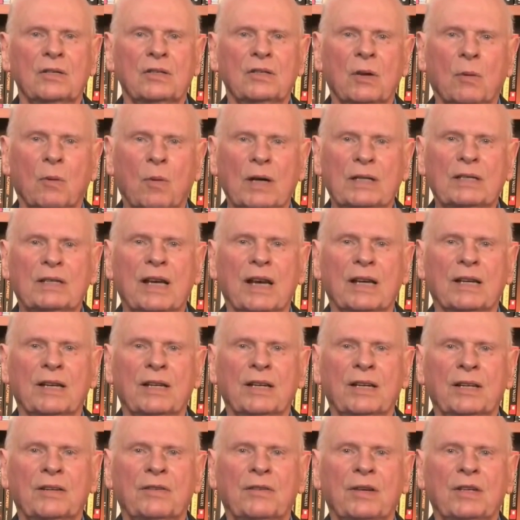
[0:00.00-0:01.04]
So what can
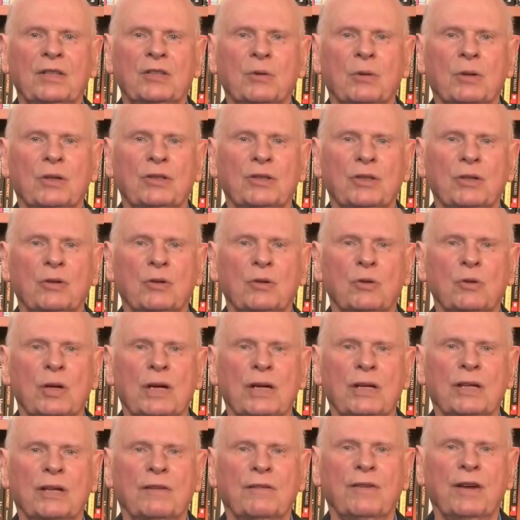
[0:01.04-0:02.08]
an individual
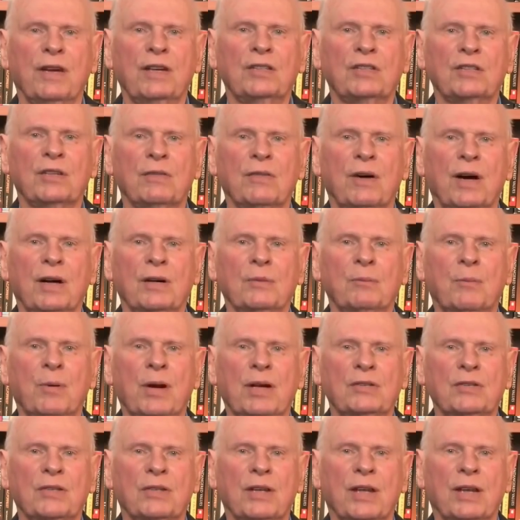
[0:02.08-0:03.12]
do in the face of
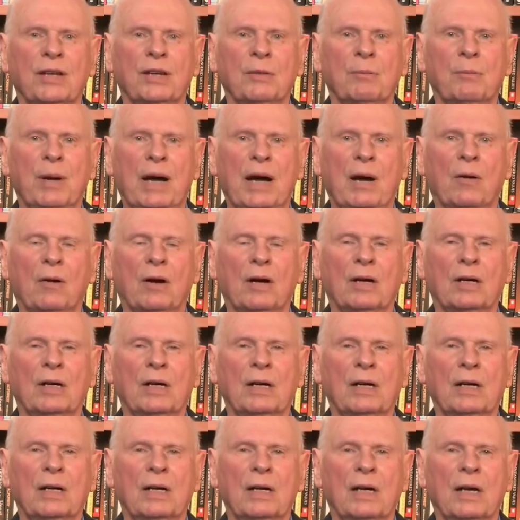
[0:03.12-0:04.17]
unprecedented power
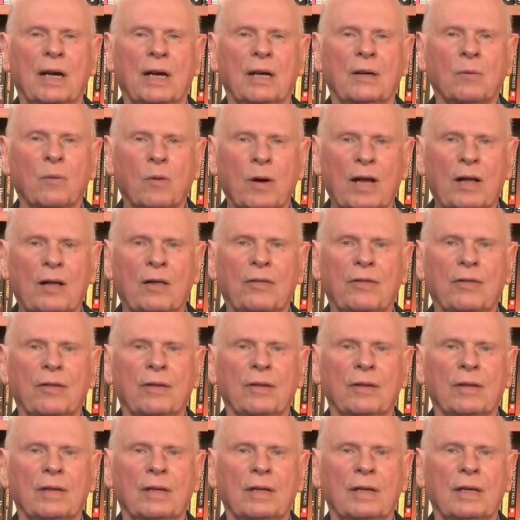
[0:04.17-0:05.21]
and wealth?